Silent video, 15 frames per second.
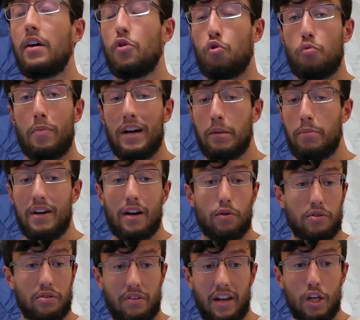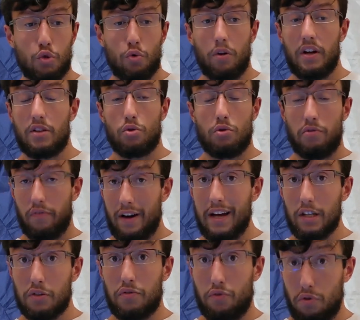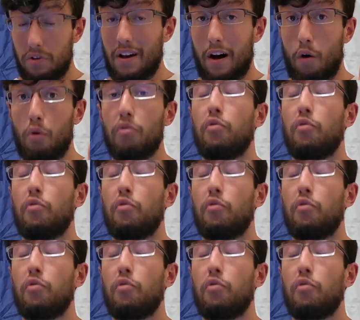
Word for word: You might be at a stage where his advice for now